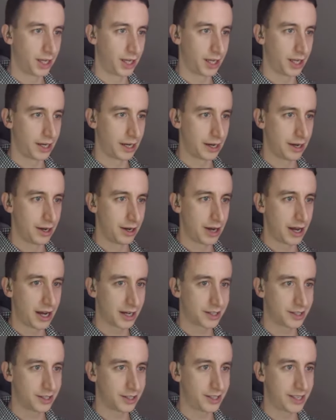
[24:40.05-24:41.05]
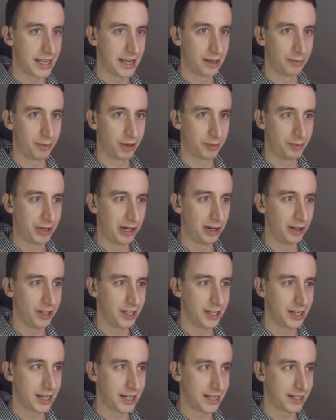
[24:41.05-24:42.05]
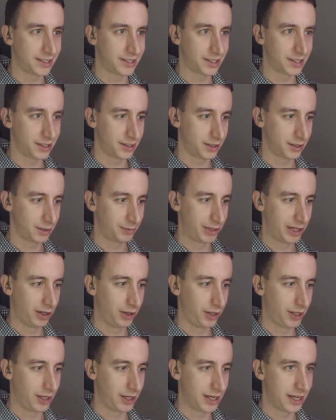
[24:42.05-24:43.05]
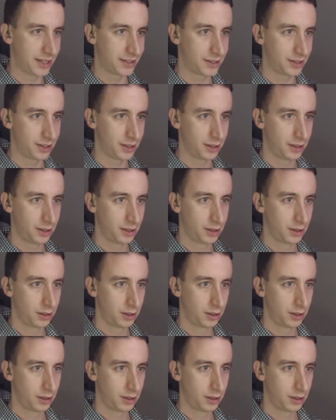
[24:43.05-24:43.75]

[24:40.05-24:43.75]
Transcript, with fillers: uh, knocked down, but apparently not. Apparently not.